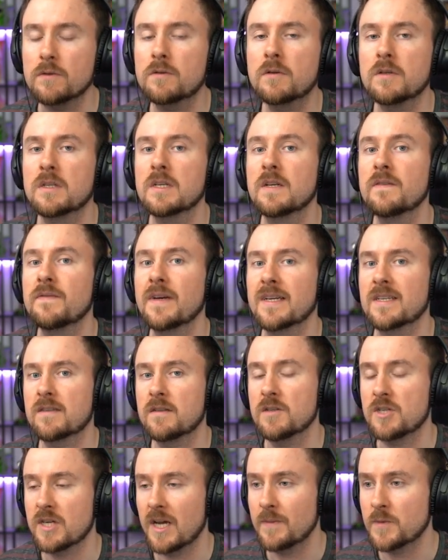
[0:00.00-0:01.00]
could invest the
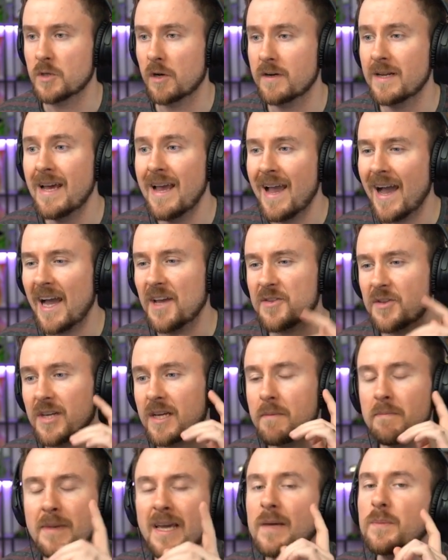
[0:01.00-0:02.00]
gems on. I
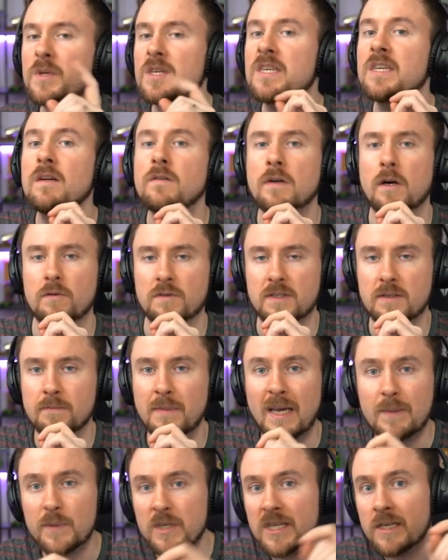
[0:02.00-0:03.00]
think maybe heroes.
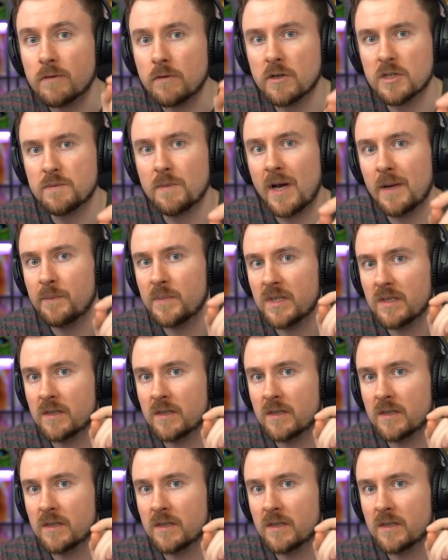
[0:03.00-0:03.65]
Maybe heroes might be a